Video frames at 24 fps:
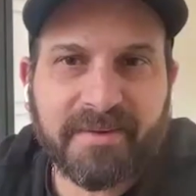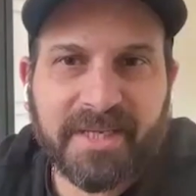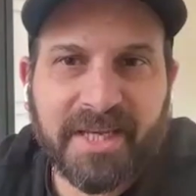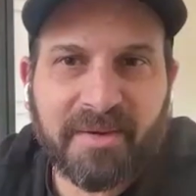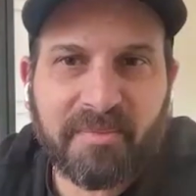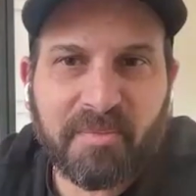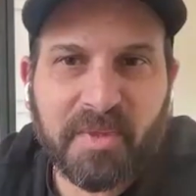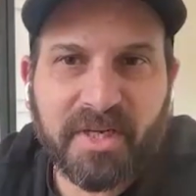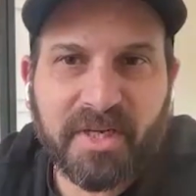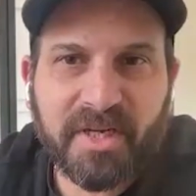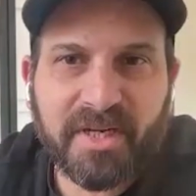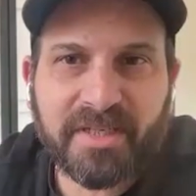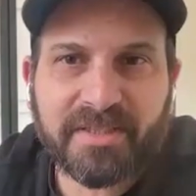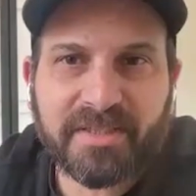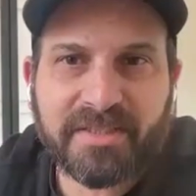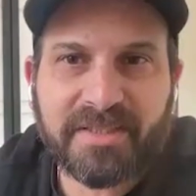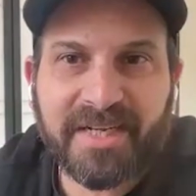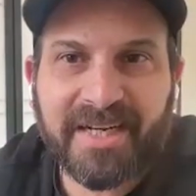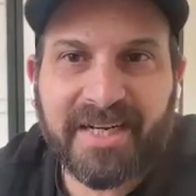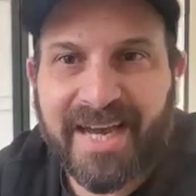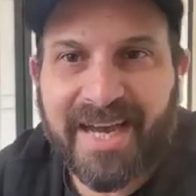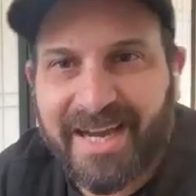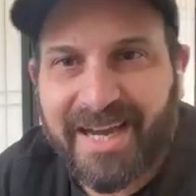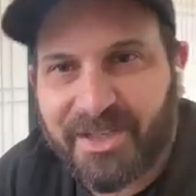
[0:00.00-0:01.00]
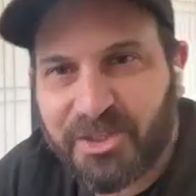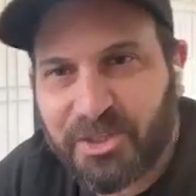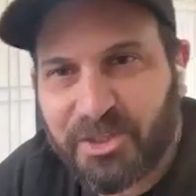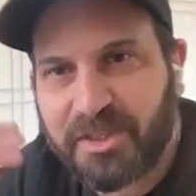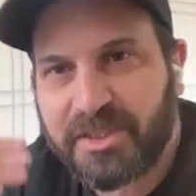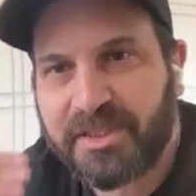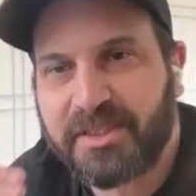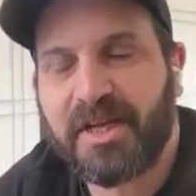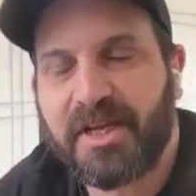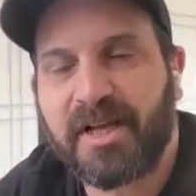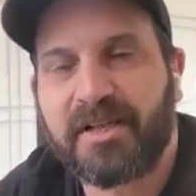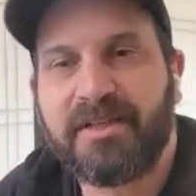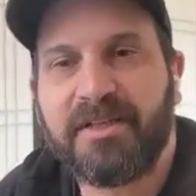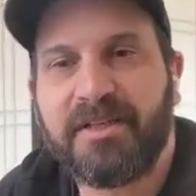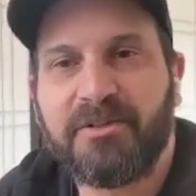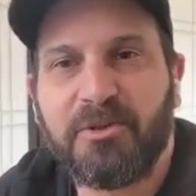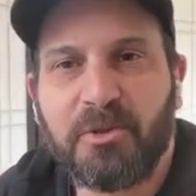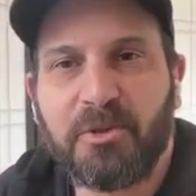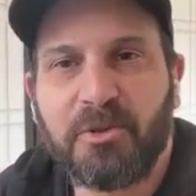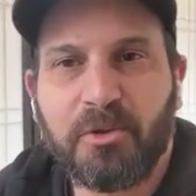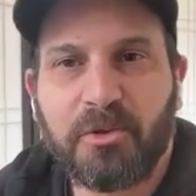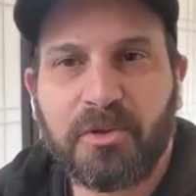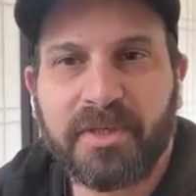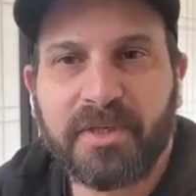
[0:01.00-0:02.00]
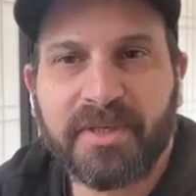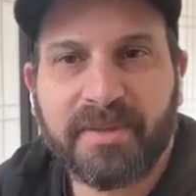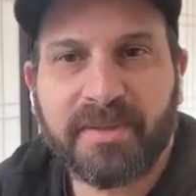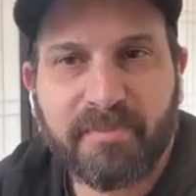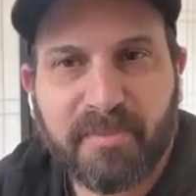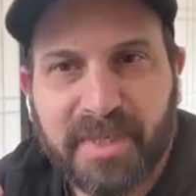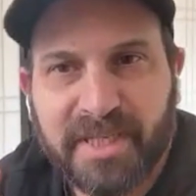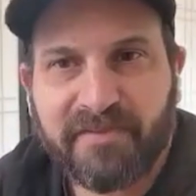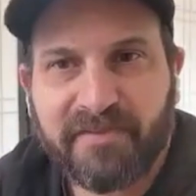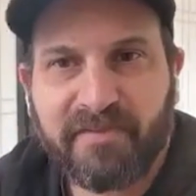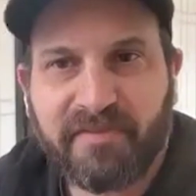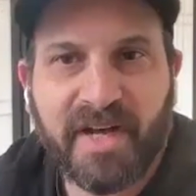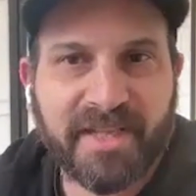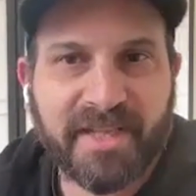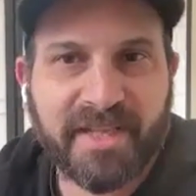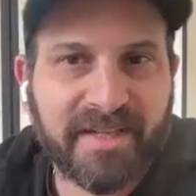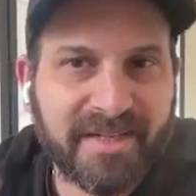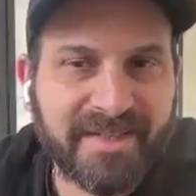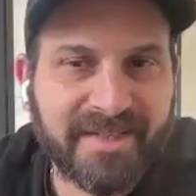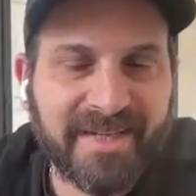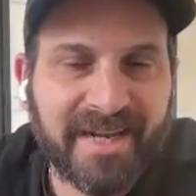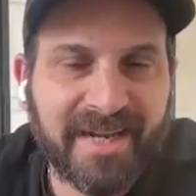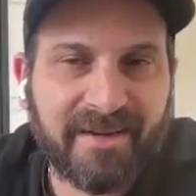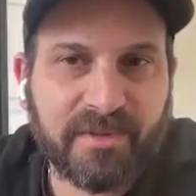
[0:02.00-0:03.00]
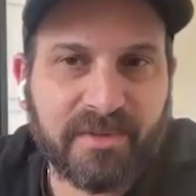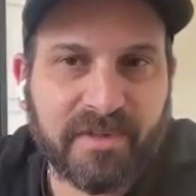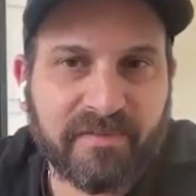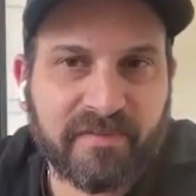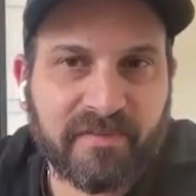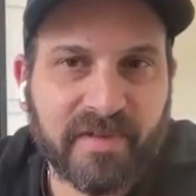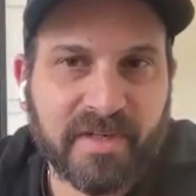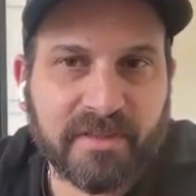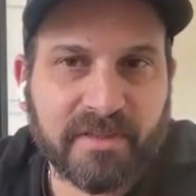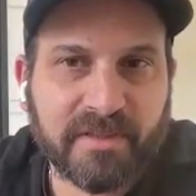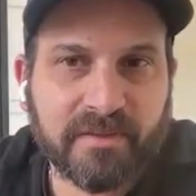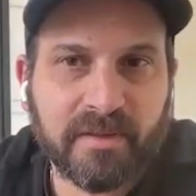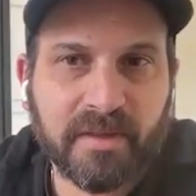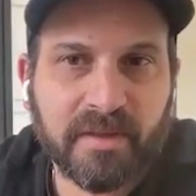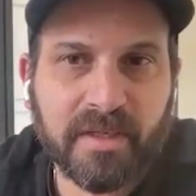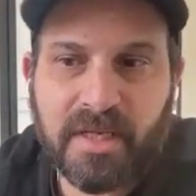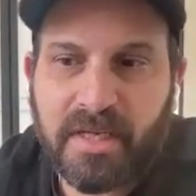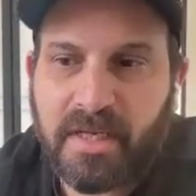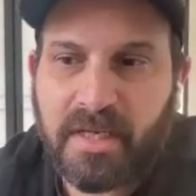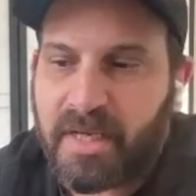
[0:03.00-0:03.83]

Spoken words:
KPIs. They're actually starting to look mid-funnel, down the funnel,